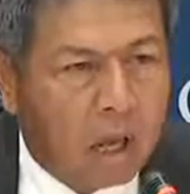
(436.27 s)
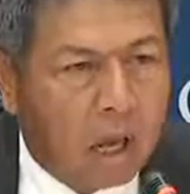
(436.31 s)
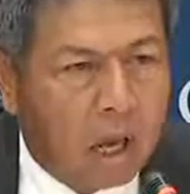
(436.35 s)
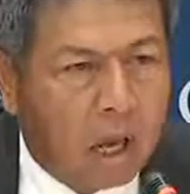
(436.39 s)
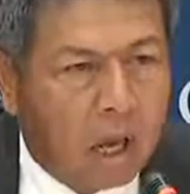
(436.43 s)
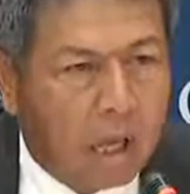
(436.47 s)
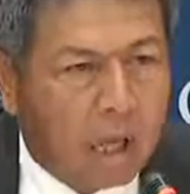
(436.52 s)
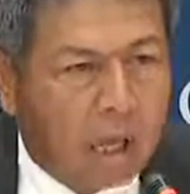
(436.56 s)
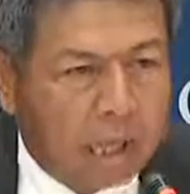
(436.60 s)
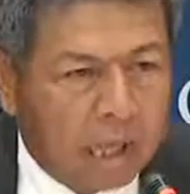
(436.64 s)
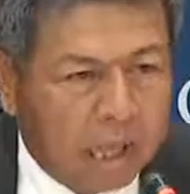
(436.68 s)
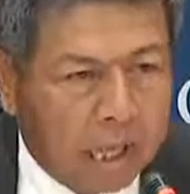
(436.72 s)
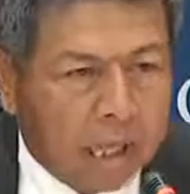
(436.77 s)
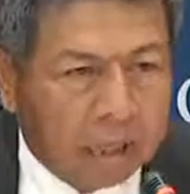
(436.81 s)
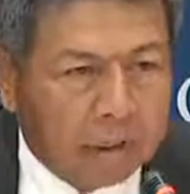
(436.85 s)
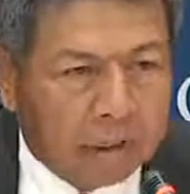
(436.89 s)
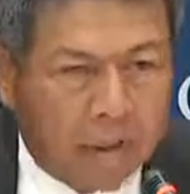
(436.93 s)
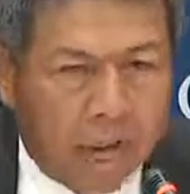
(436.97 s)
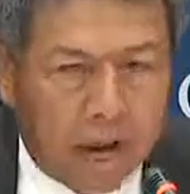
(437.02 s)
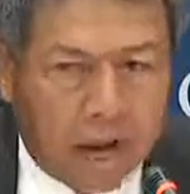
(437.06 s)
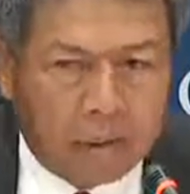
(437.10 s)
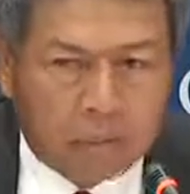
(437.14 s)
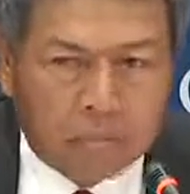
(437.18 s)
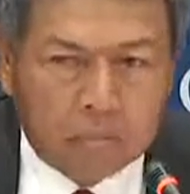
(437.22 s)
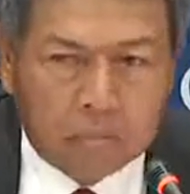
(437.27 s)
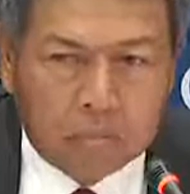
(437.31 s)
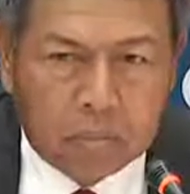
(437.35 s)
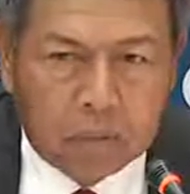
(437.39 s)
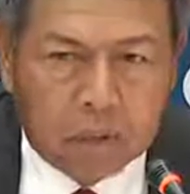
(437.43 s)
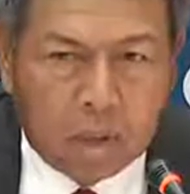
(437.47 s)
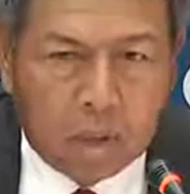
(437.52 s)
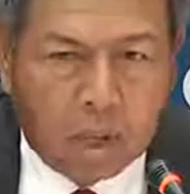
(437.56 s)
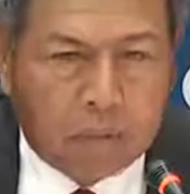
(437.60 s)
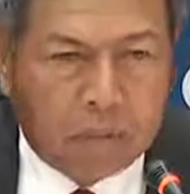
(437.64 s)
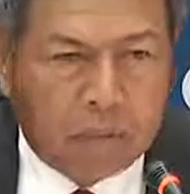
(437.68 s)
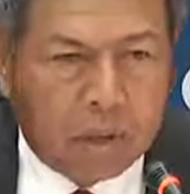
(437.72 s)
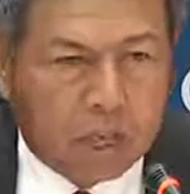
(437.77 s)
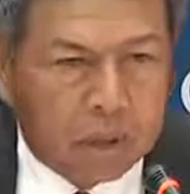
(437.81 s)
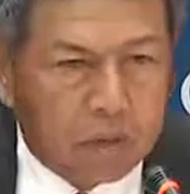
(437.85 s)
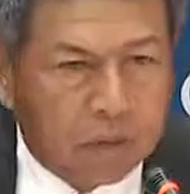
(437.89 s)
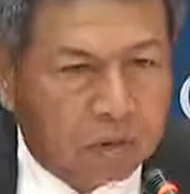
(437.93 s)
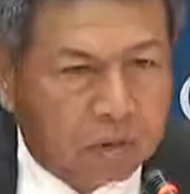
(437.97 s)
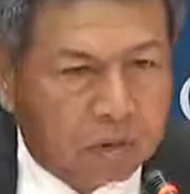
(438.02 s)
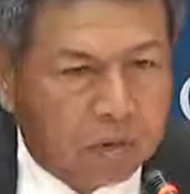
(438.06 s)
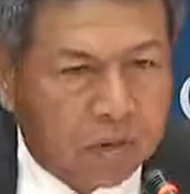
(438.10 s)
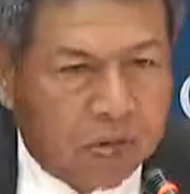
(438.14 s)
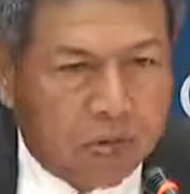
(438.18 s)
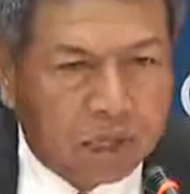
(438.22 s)
And at that time, uh, my
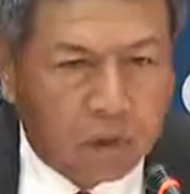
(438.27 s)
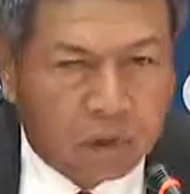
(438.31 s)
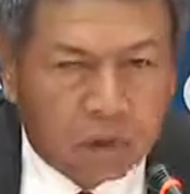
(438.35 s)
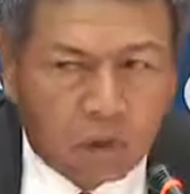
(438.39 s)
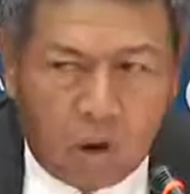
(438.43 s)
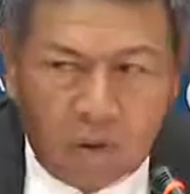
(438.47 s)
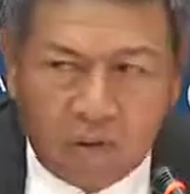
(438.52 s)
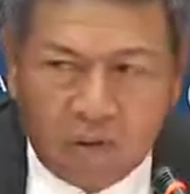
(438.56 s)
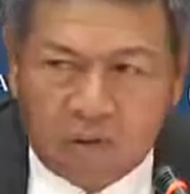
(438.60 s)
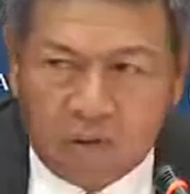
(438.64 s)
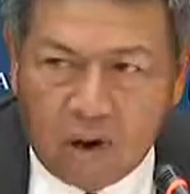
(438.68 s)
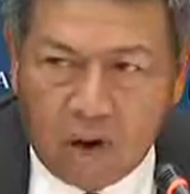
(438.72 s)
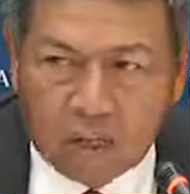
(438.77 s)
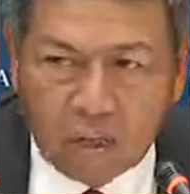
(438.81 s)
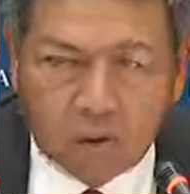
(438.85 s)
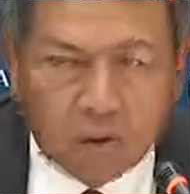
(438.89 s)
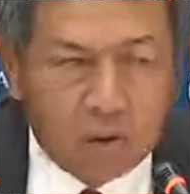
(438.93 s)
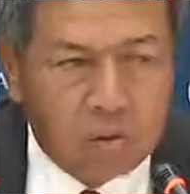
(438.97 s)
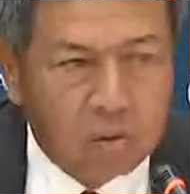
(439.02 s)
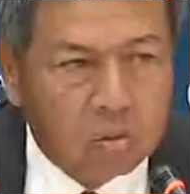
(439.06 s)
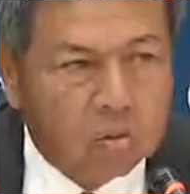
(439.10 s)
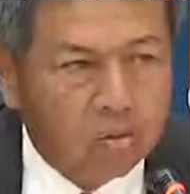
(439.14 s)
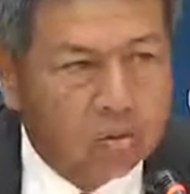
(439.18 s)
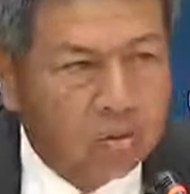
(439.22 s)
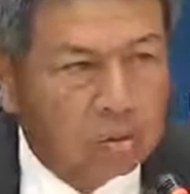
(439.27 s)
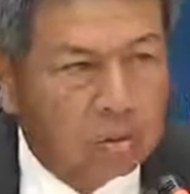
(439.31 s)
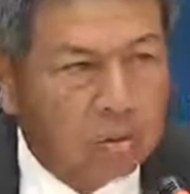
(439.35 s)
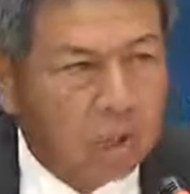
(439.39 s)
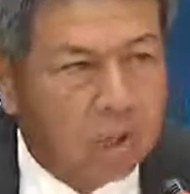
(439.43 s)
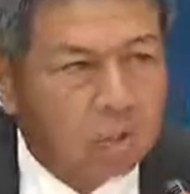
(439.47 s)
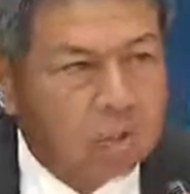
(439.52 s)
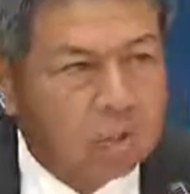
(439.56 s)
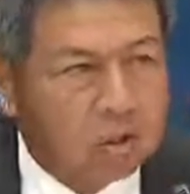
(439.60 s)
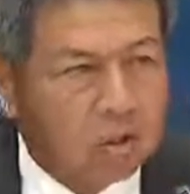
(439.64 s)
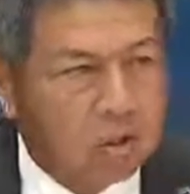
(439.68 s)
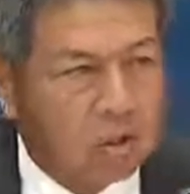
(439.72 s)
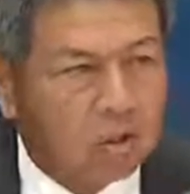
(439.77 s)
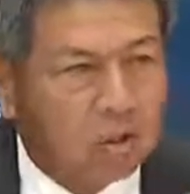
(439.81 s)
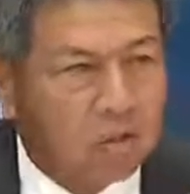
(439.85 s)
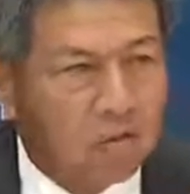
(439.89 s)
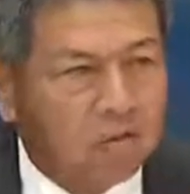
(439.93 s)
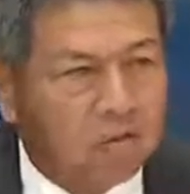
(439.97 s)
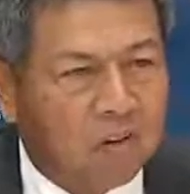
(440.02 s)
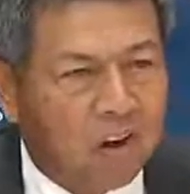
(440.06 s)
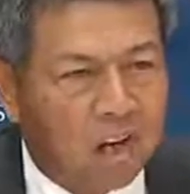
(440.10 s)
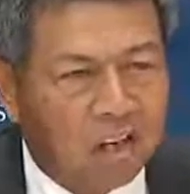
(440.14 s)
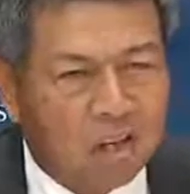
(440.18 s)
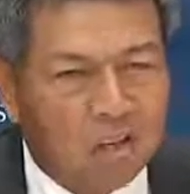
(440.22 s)
good friend Tom Fargo, Admiral
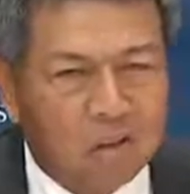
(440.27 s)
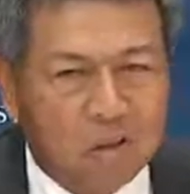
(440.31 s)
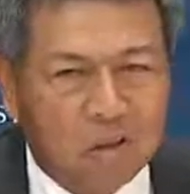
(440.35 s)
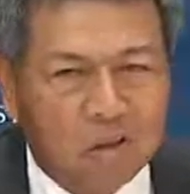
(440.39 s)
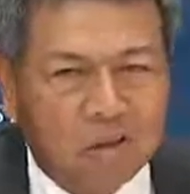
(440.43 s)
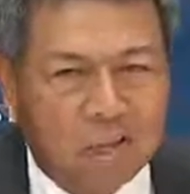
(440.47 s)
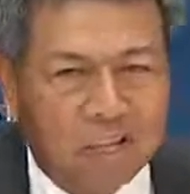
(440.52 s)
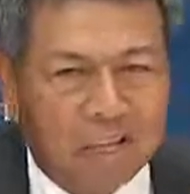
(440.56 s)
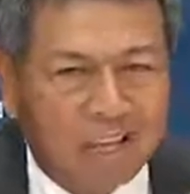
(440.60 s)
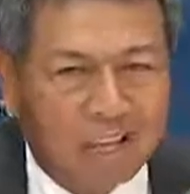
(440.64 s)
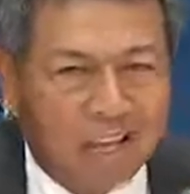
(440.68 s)
Tom Fargo,